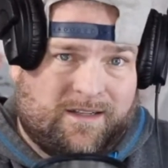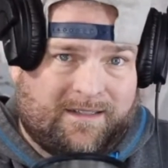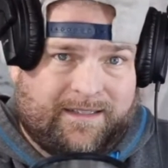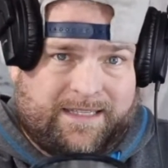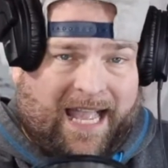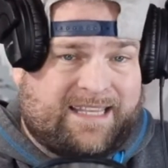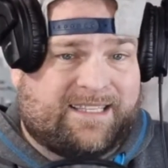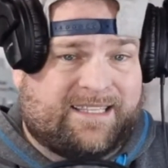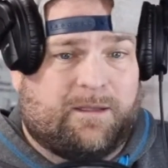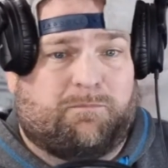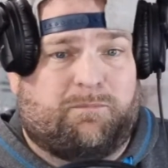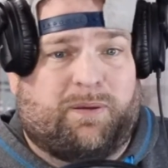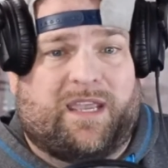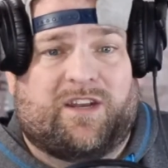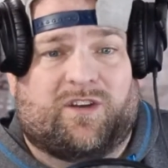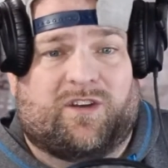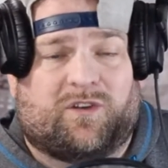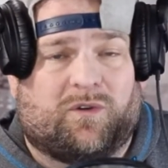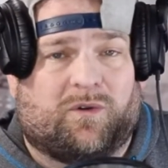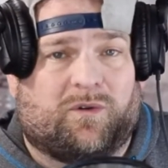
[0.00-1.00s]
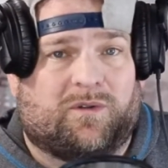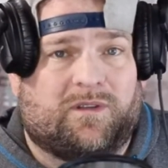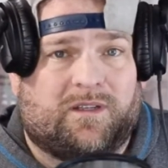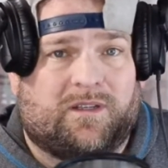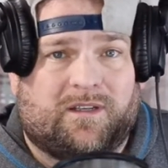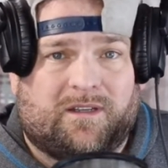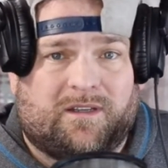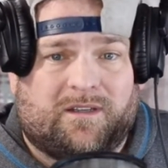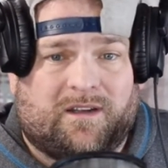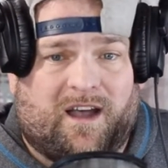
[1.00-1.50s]
That's the pinnacle
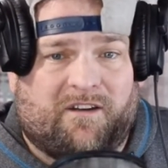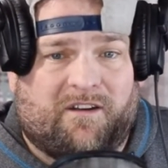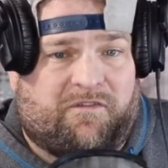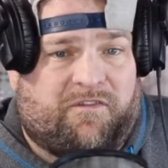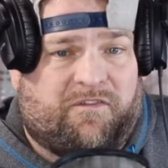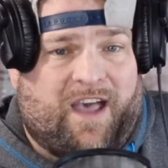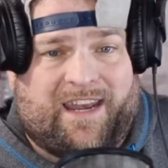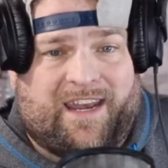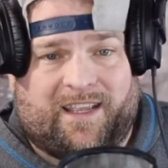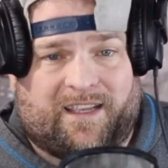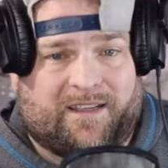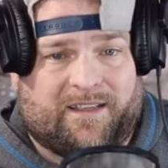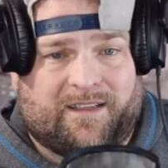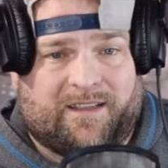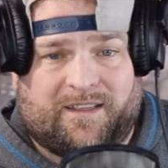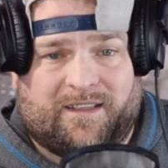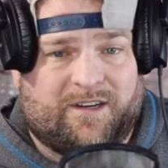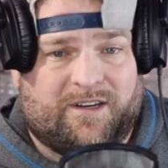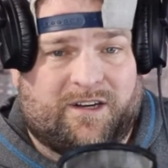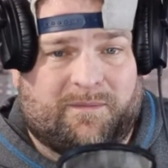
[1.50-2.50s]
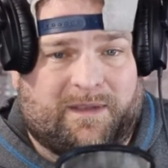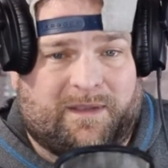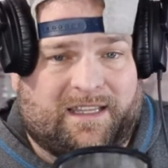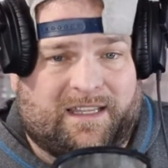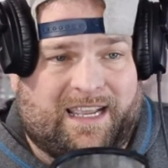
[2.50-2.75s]
of fighting. You know what I mean?